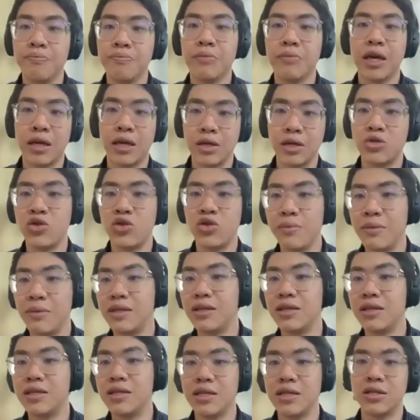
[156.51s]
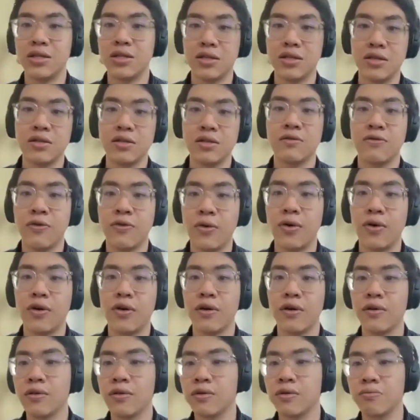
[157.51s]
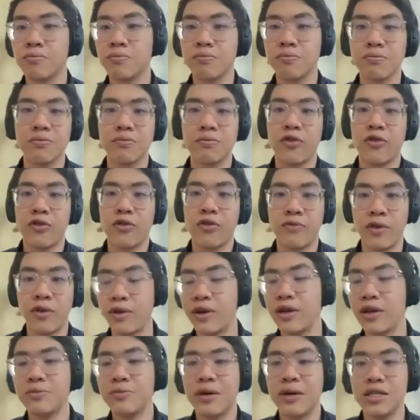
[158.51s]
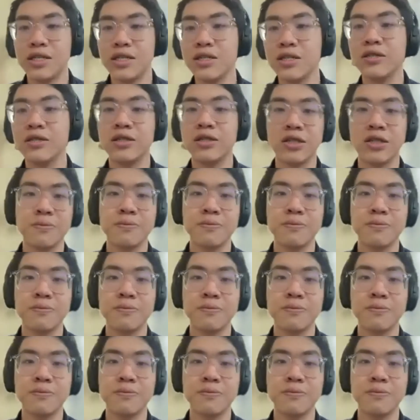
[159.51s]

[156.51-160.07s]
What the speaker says: making treatment decisions for various patients.